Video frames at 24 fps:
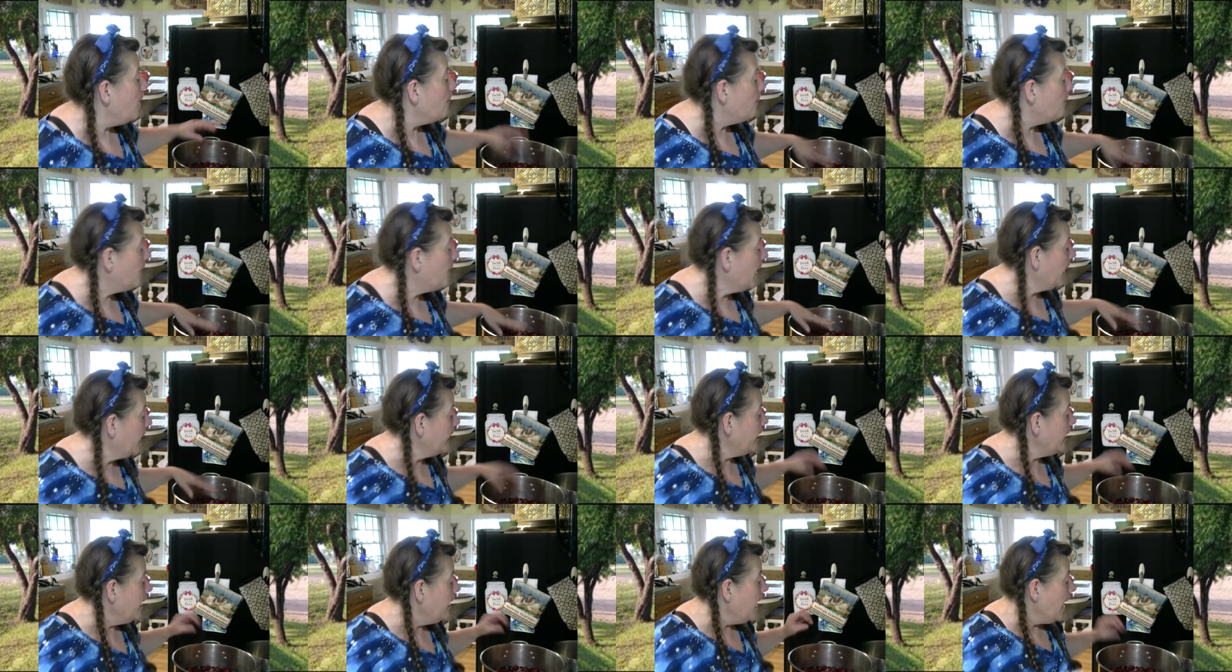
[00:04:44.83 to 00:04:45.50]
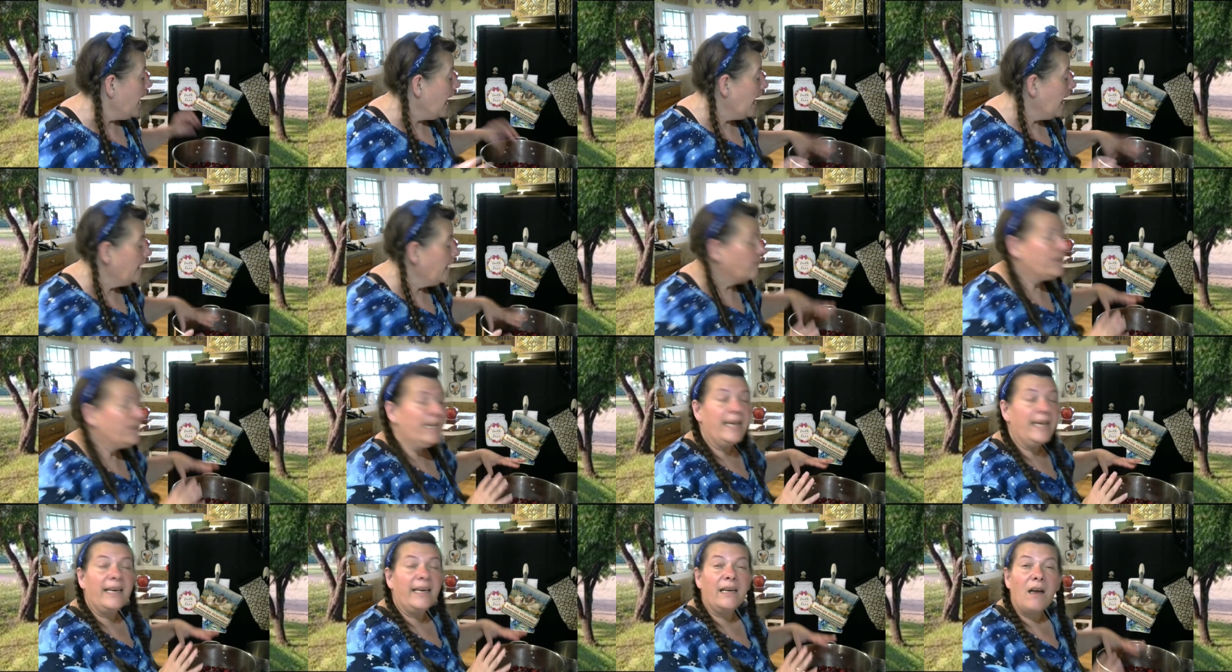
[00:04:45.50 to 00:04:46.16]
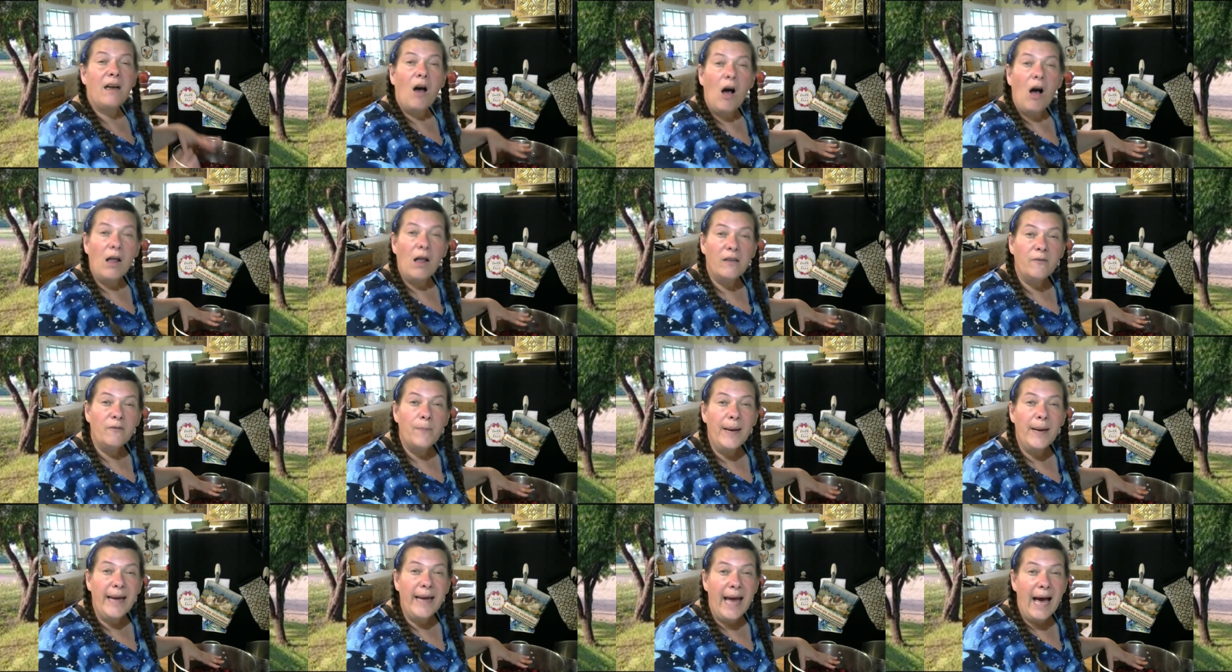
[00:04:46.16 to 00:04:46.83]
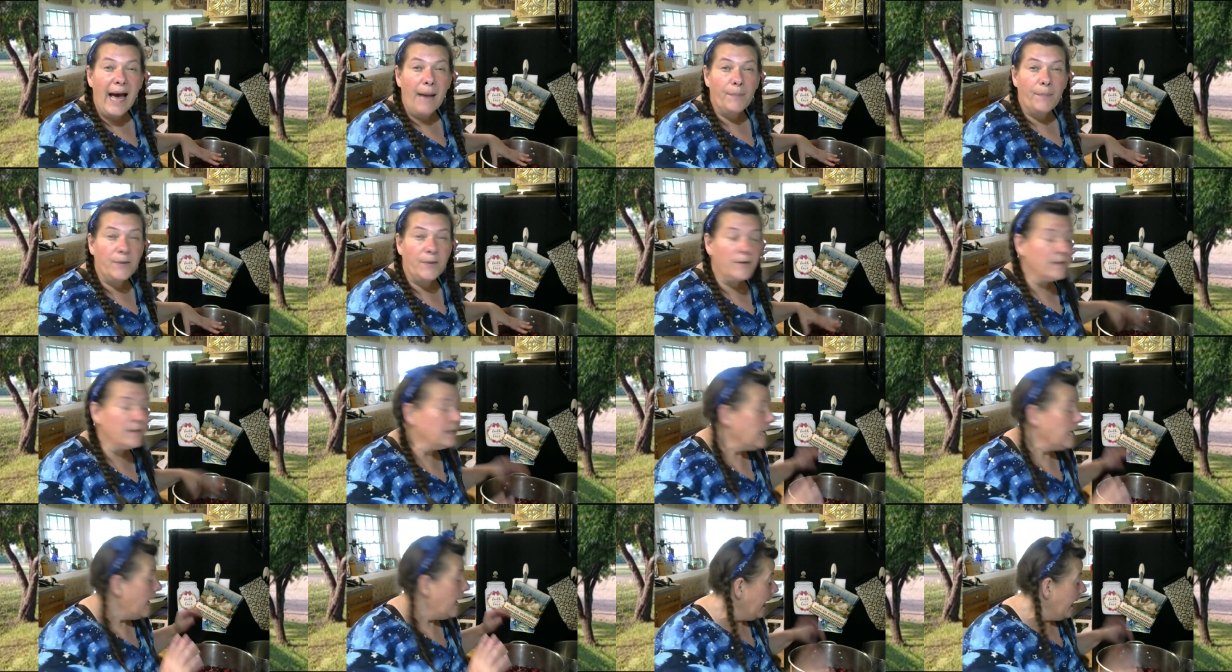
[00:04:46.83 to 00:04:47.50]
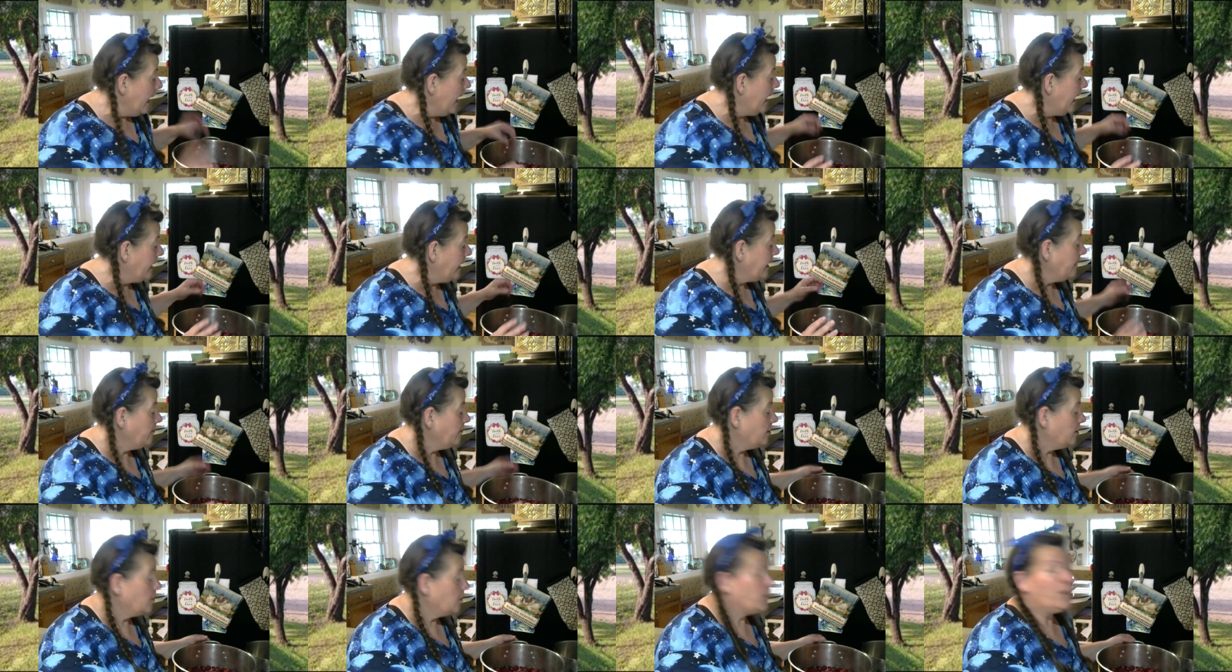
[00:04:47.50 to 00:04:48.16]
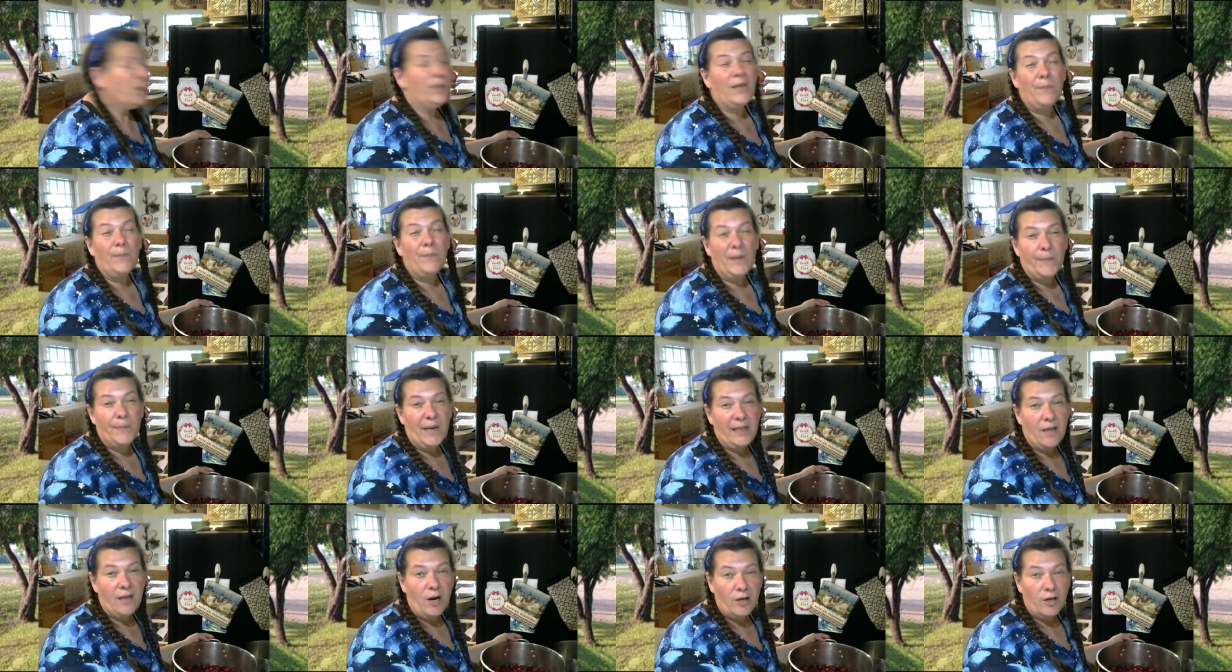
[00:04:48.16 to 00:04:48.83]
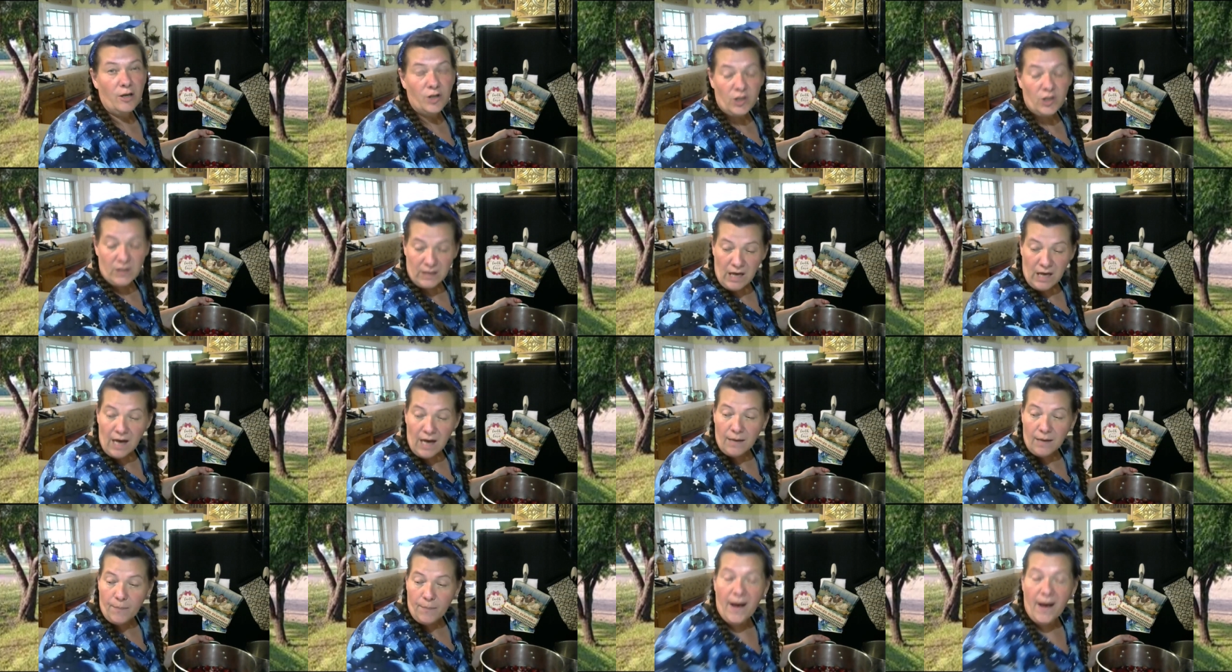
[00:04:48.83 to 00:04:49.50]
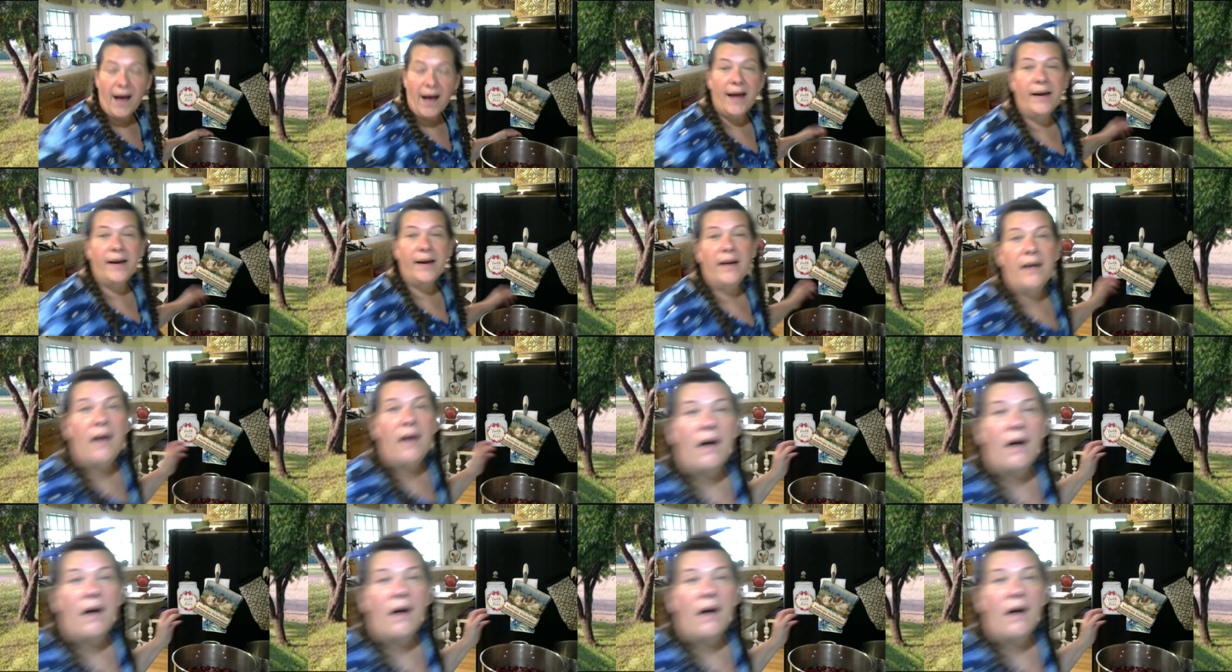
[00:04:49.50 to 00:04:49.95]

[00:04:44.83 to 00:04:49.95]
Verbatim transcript: But I have taken all of my apples and I've just put them in my large stock pot.